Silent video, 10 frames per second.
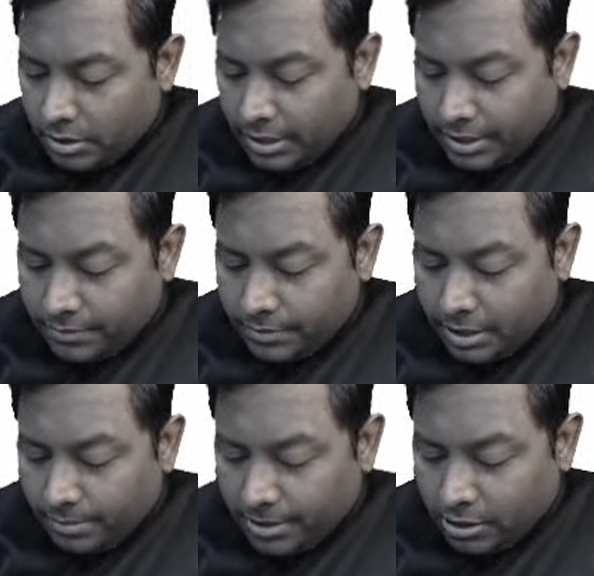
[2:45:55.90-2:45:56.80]

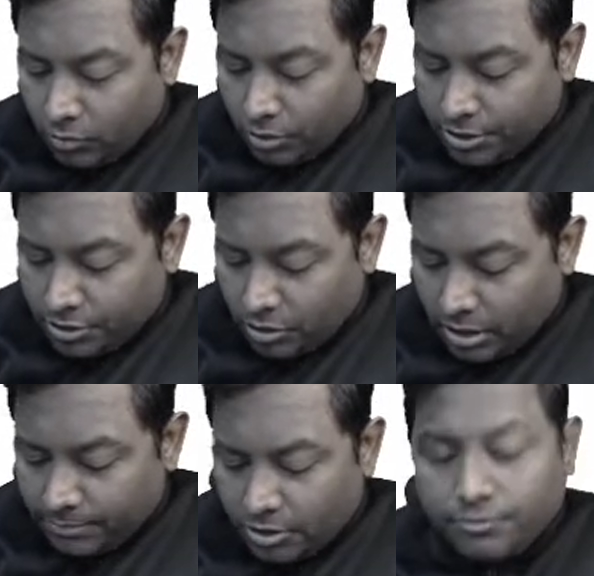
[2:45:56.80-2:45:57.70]
Inhibit the
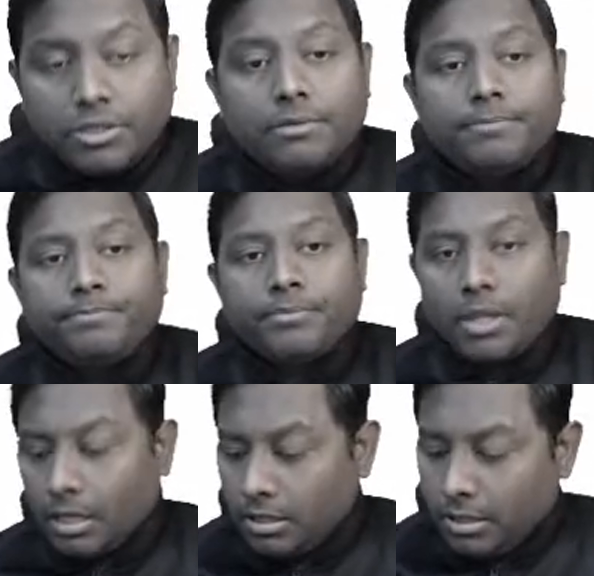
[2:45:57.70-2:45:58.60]
cholesterol absorption
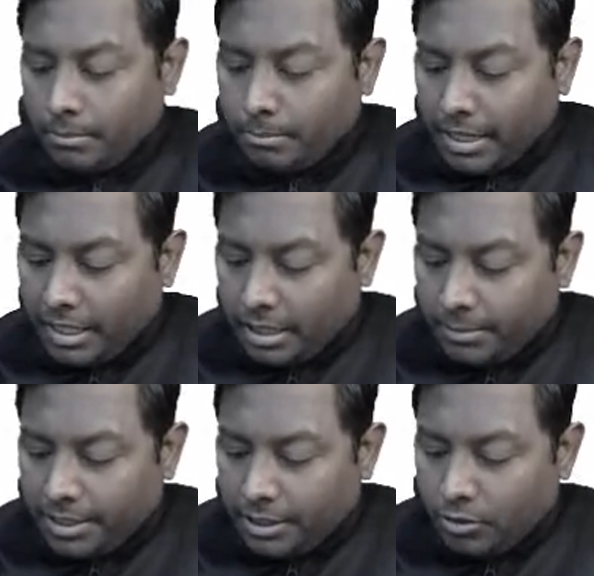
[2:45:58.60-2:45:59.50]
by
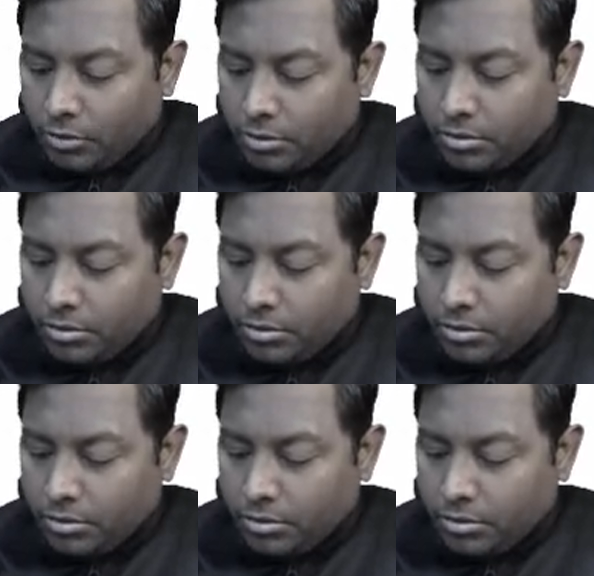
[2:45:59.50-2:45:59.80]
inhibiting your